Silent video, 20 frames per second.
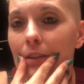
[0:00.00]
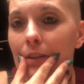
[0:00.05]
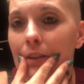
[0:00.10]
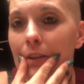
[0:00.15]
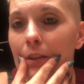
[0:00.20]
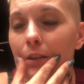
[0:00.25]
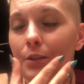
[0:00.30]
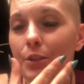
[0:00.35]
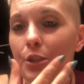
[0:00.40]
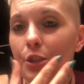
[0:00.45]

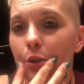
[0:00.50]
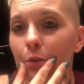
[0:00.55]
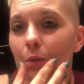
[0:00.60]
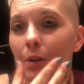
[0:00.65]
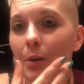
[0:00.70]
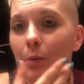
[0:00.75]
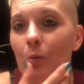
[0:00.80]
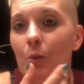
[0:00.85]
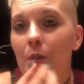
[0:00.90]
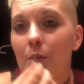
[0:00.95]
you're
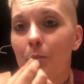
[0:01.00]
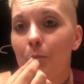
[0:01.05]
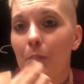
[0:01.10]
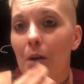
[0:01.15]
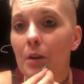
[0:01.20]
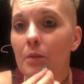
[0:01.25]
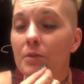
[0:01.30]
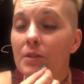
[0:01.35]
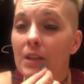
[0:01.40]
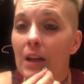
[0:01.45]
chewing with
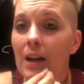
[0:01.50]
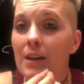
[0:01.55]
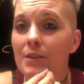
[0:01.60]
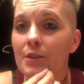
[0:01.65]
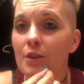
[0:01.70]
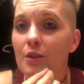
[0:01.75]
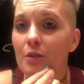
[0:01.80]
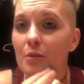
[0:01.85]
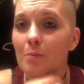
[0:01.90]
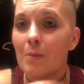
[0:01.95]
both
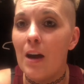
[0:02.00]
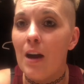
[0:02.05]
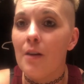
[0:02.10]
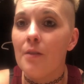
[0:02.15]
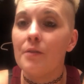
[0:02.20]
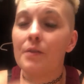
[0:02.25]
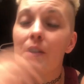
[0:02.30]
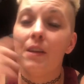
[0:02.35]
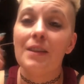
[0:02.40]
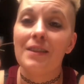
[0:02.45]
sides of your
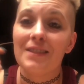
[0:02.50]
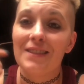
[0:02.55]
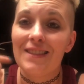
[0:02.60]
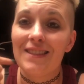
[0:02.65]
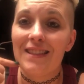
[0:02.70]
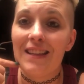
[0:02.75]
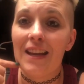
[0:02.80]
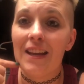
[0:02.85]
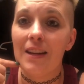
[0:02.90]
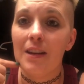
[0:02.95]
mouth
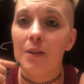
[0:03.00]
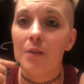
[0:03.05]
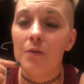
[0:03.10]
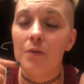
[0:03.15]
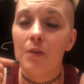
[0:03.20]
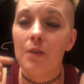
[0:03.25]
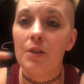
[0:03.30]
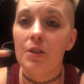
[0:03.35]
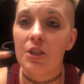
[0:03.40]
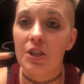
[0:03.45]
instead
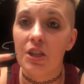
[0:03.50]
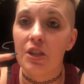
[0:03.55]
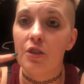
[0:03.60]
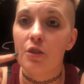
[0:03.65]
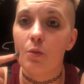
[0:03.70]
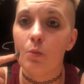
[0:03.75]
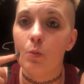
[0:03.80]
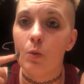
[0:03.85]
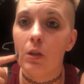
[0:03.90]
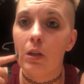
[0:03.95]
of
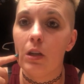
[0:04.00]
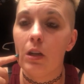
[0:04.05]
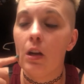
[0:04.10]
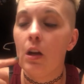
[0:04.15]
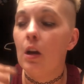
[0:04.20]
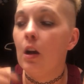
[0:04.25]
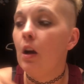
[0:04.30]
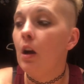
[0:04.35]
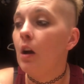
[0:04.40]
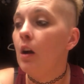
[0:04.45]
just one.
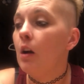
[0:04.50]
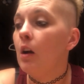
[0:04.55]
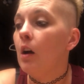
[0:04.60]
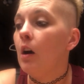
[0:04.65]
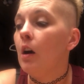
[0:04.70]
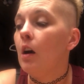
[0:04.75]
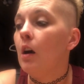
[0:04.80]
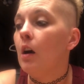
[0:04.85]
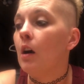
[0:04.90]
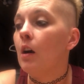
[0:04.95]

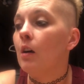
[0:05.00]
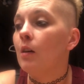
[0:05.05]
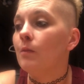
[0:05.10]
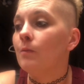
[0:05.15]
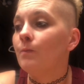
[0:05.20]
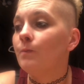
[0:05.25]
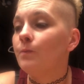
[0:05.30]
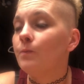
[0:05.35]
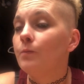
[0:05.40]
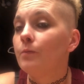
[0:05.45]

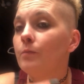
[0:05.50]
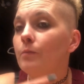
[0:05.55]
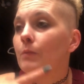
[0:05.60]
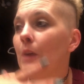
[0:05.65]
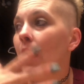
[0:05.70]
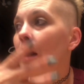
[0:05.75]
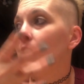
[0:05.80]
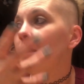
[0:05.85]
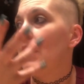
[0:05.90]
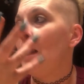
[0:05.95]

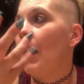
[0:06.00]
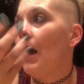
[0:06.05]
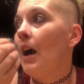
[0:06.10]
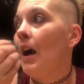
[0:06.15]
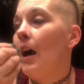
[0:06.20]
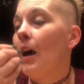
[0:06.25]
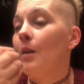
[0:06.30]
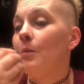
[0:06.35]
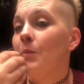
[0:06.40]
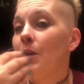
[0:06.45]
By
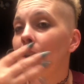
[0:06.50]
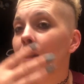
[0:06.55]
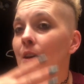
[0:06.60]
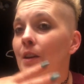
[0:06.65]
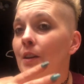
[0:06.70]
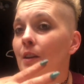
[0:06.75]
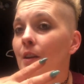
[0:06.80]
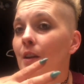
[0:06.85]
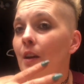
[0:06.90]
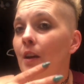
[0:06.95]
that I
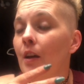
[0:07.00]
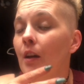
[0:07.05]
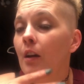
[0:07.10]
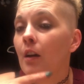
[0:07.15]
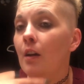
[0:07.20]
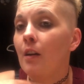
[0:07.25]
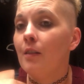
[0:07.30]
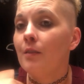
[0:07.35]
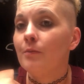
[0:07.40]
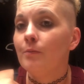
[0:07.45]
mean
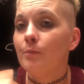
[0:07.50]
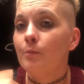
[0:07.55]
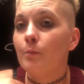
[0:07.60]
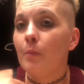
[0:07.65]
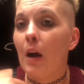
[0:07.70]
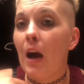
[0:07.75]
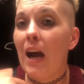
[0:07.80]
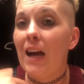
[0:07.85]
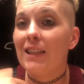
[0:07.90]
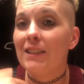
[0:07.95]

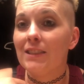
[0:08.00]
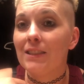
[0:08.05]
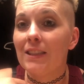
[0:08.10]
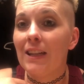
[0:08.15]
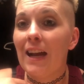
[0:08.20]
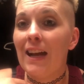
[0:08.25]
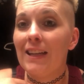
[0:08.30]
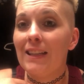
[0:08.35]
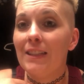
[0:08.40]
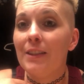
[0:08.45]

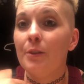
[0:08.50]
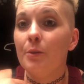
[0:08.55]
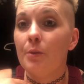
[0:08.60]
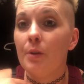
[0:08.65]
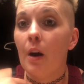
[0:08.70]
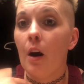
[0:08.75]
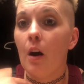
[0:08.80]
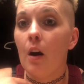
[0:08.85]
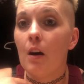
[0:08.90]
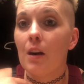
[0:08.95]
like you
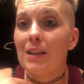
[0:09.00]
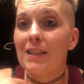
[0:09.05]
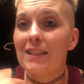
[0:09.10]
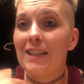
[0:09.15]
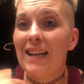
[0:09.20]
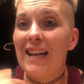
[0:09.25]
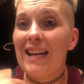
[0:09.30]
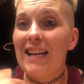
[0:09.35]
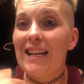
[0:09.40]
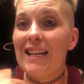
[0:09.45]
talk,
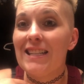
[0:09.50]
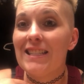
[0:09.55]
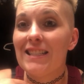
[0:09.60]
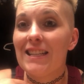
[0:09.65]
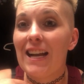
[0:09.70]
like